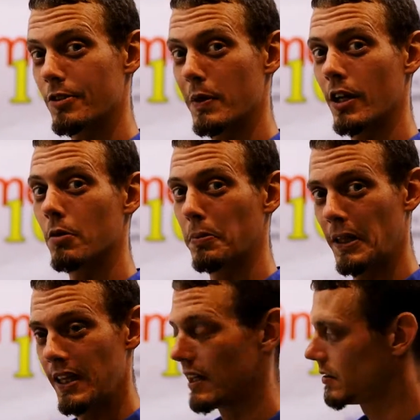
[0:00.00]
has been
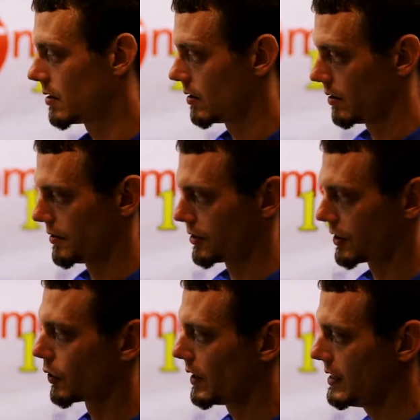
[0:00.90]
completed, the
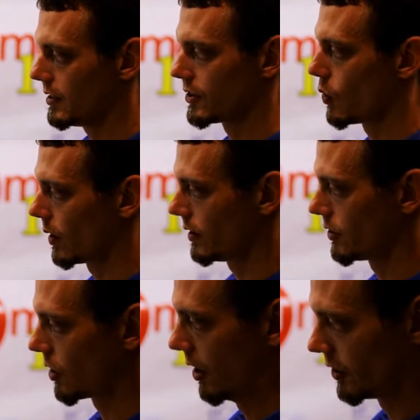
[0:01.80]
screen is going to
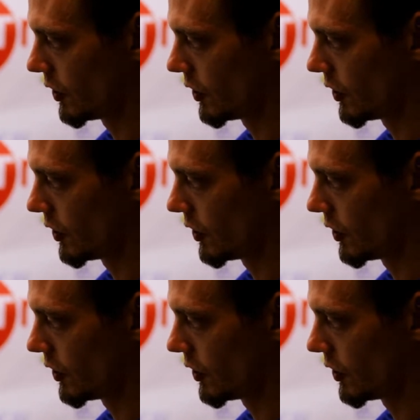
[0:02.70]
turn